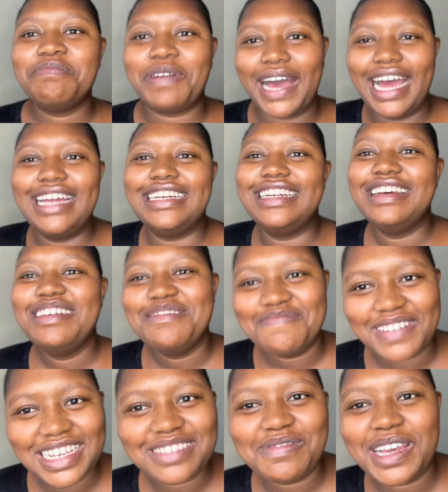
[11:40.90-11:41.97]
but
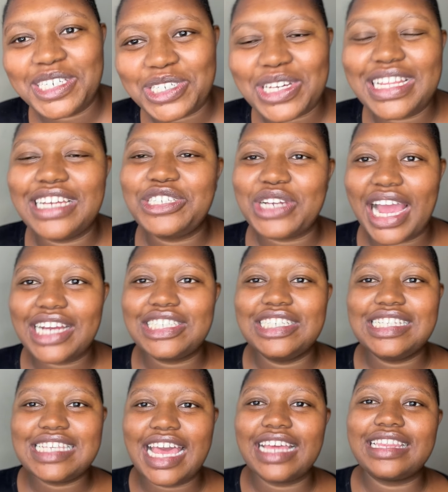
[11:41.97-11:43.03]
please make sure that you actually
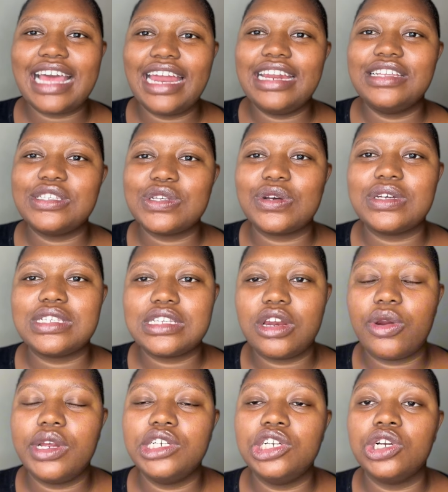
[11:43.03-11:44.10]
take that into
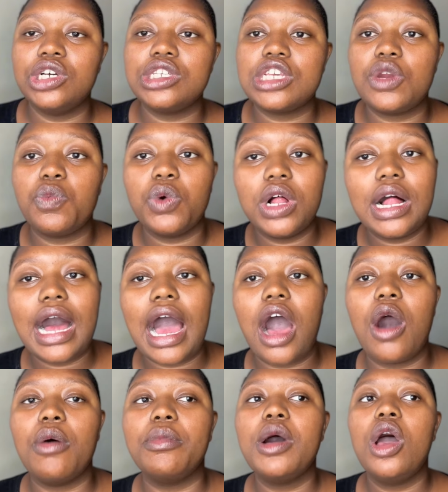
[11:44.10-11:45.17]
consideration because it will
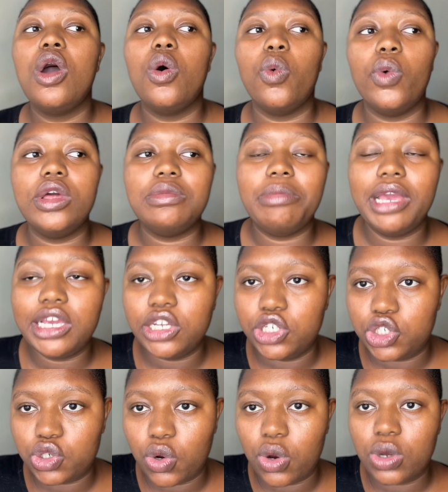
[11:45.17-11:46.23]
help with making
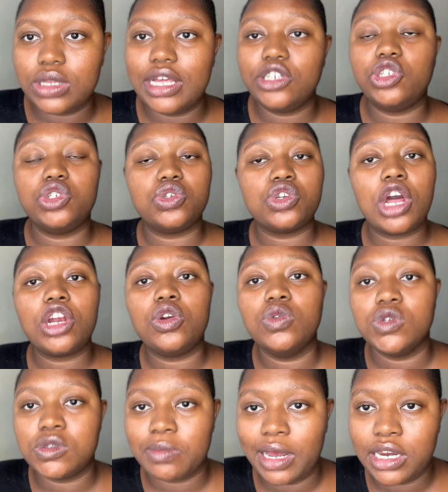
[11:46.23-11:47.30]
sure that you do not
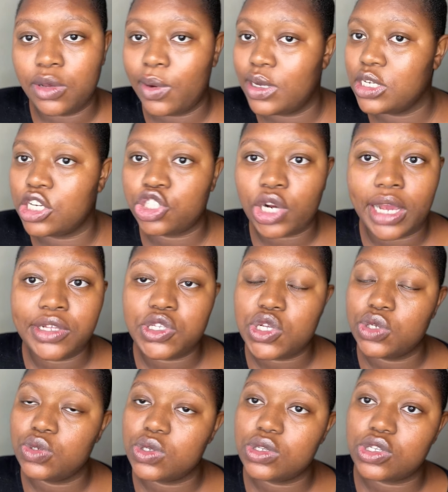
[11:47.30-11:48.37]
lose money while you're trying
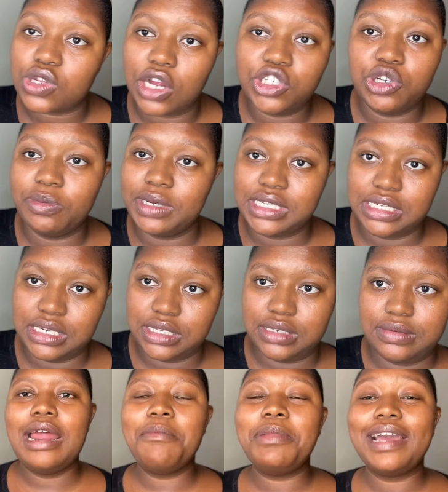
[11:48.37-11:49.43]
to start your business
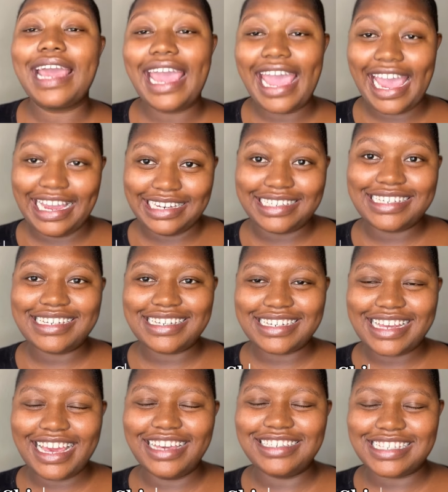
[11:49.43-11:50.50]
number eight
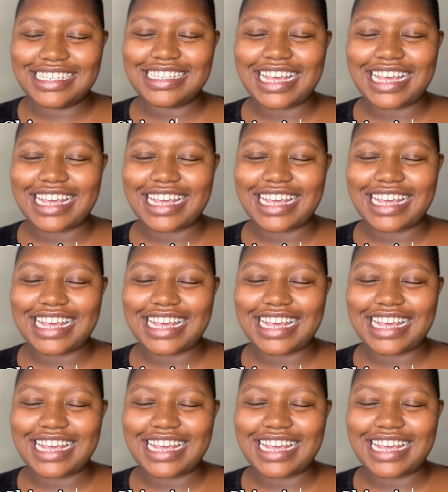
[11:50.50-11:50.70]
is